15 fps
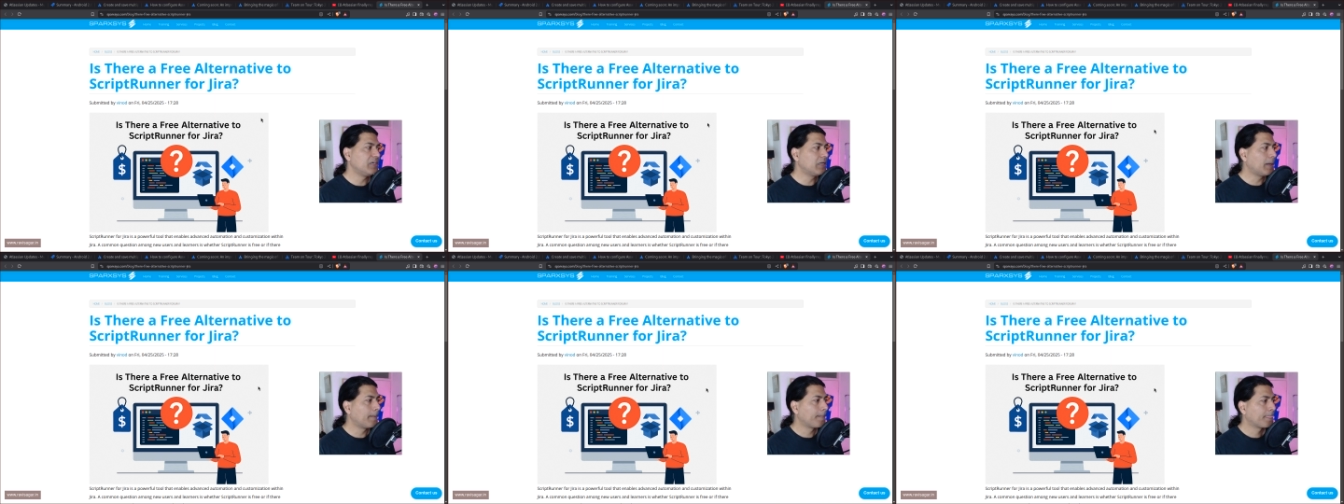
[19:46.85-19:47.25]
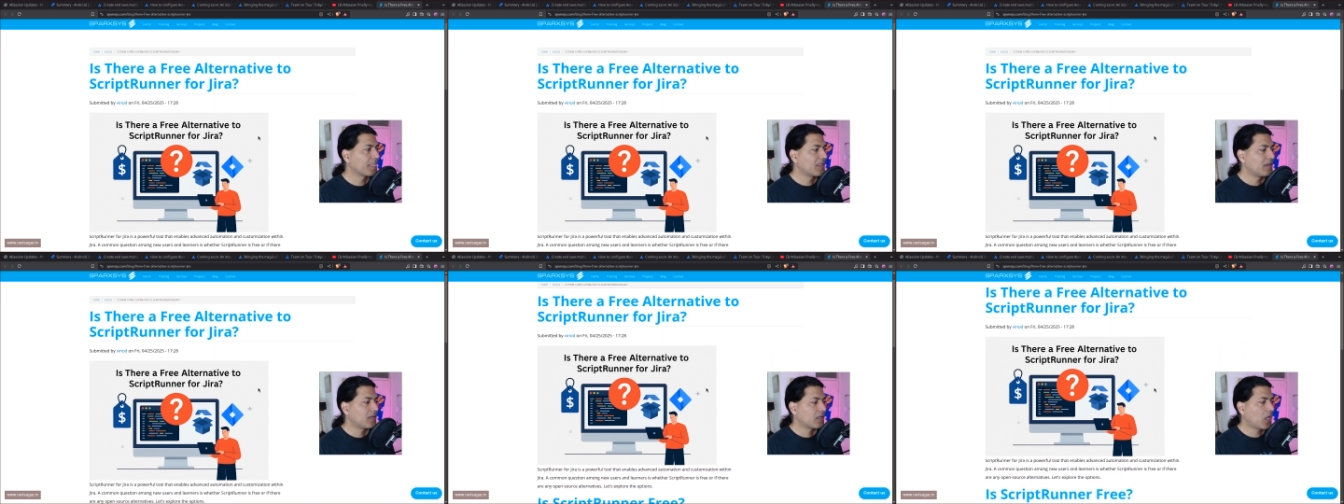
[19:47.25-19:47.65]
week.
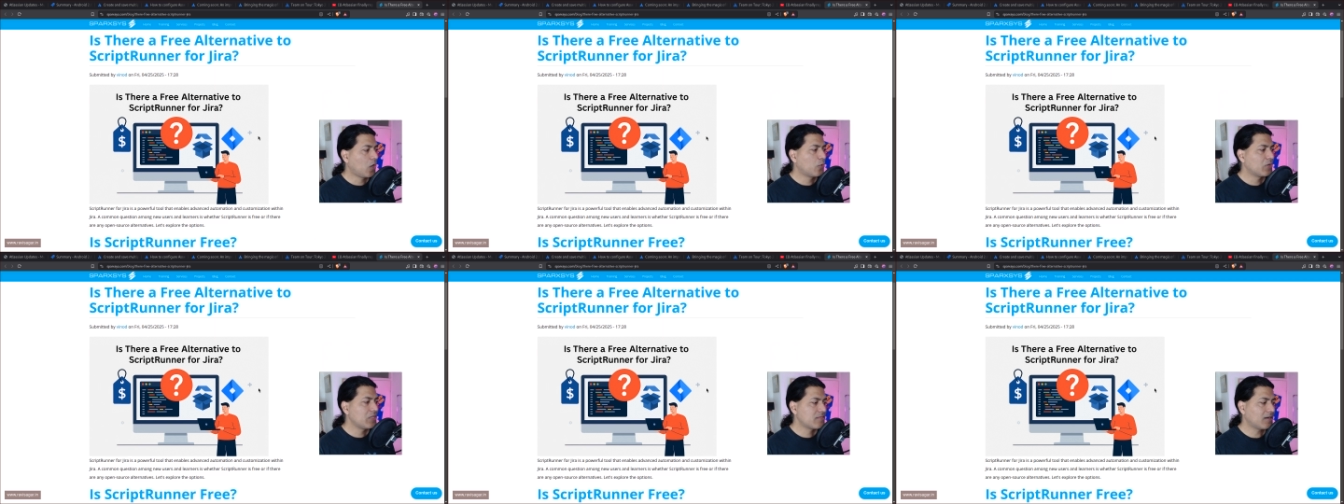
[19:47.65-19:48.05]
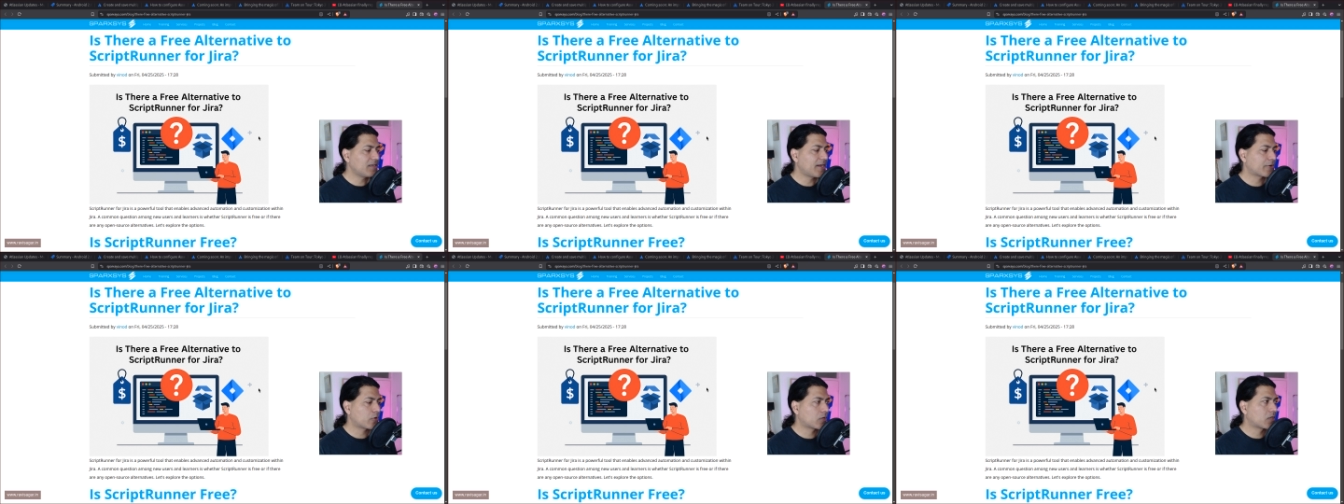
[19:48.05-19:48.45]
Now,
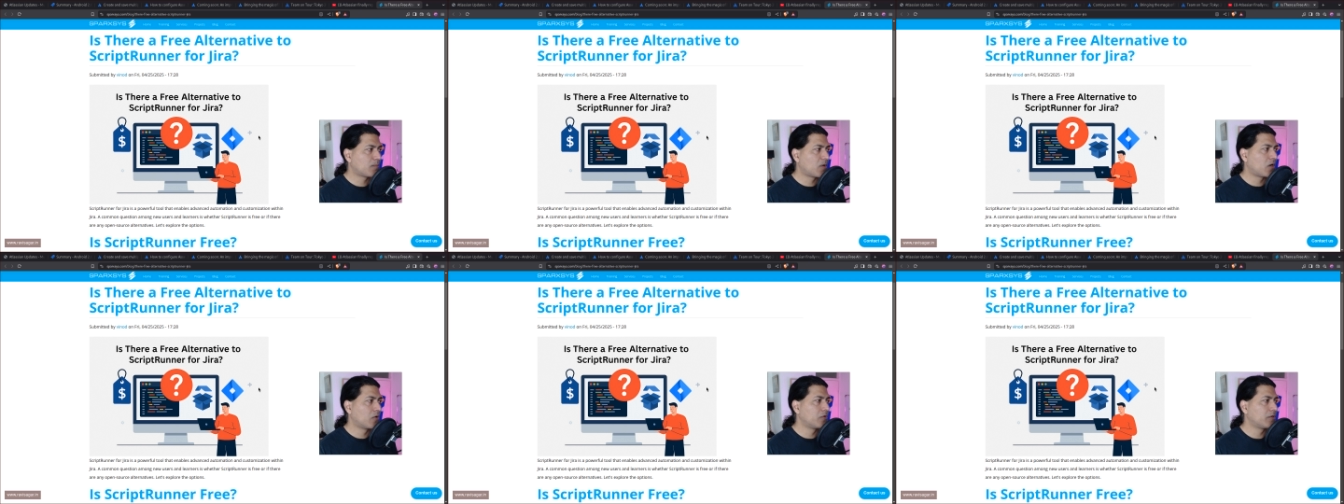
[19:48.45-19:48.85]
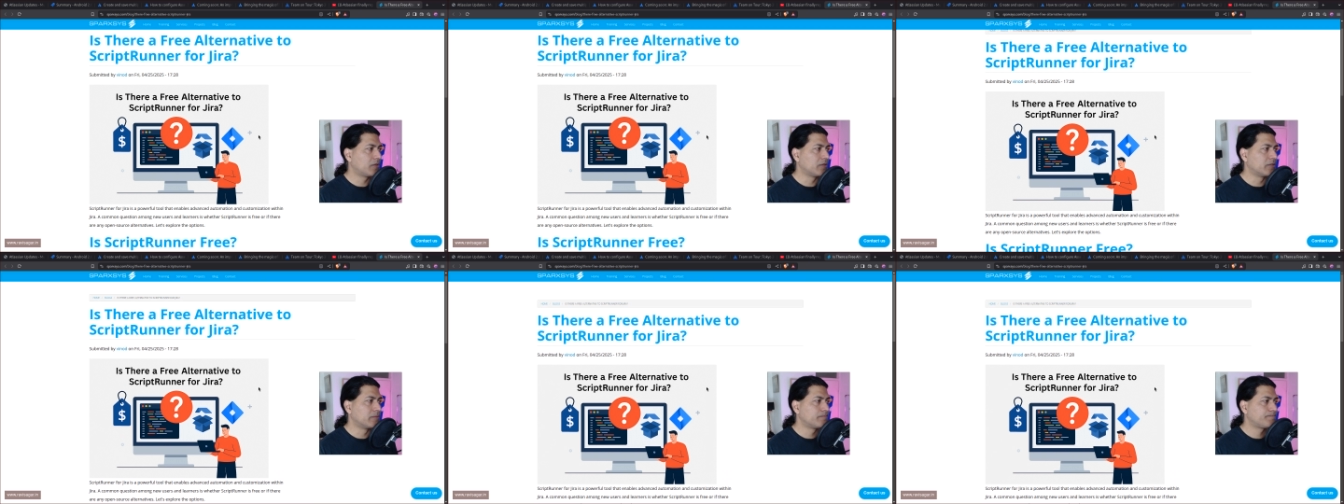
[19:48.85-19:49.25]
recently I talked
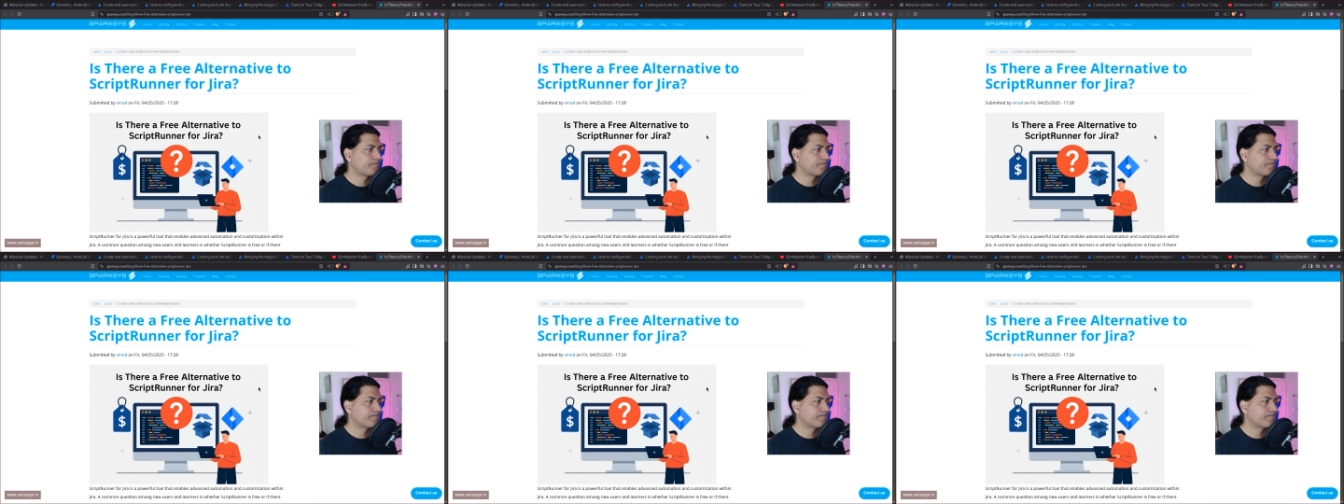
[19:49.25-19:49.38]
about